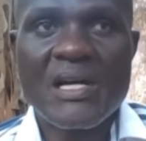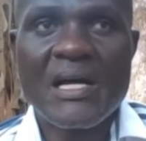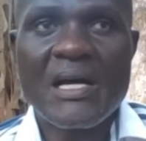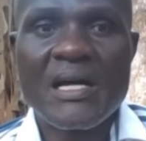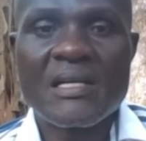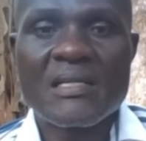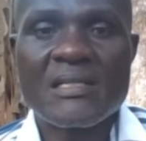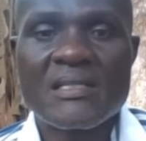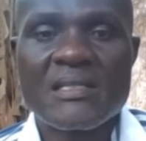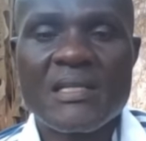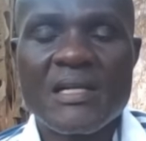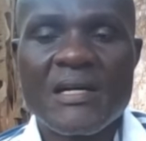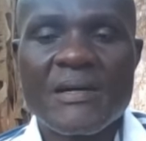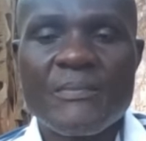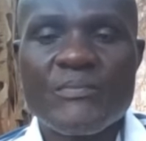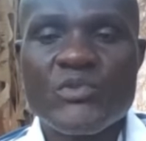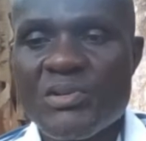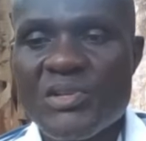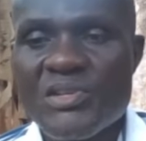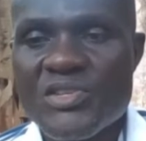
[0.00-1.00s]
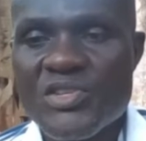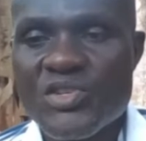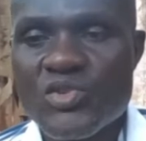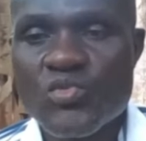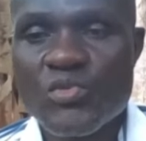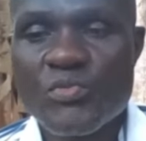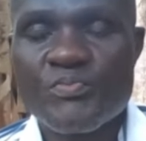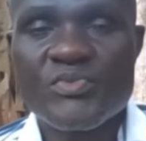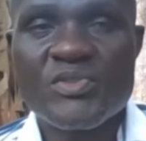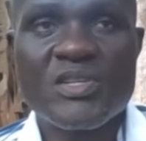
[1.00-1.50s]
and police
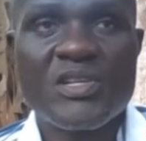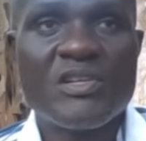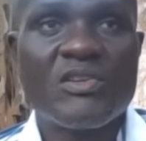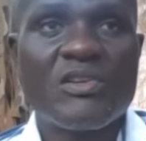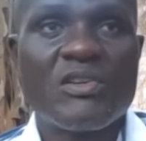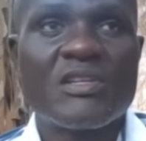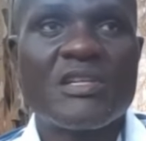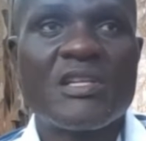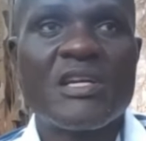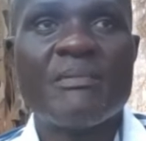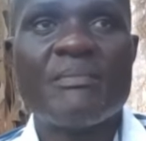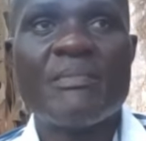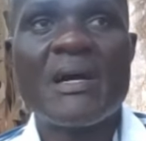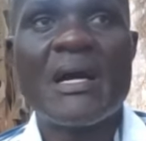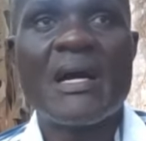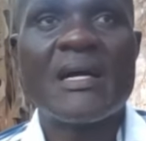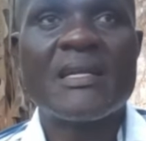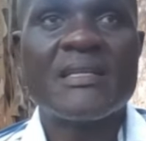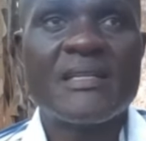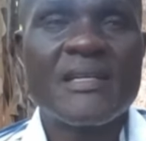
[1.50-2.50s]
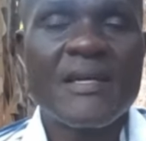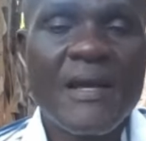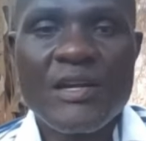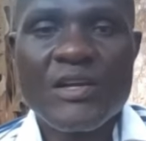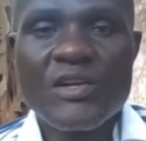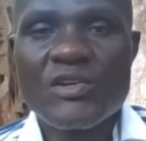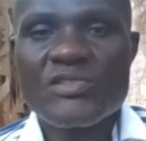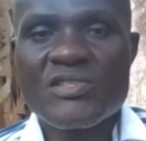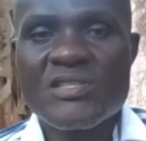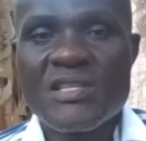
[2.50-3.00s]
swooped in on them and
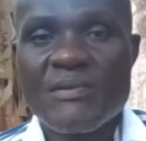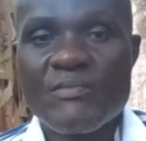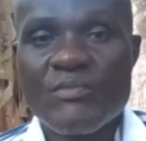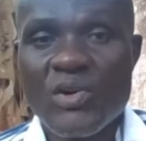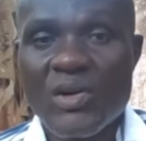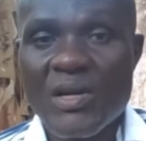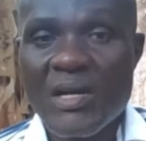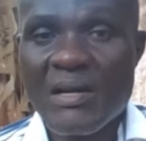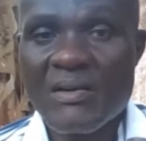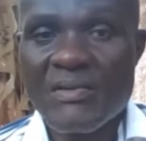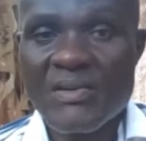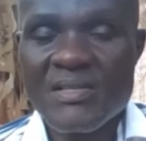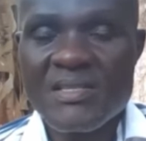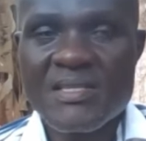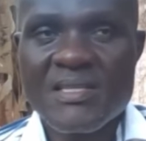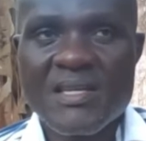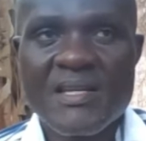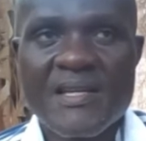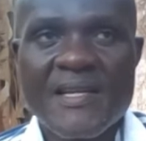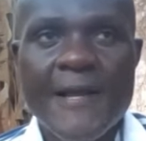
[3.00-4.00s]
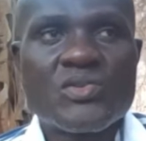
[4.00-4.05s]
got them all arrested.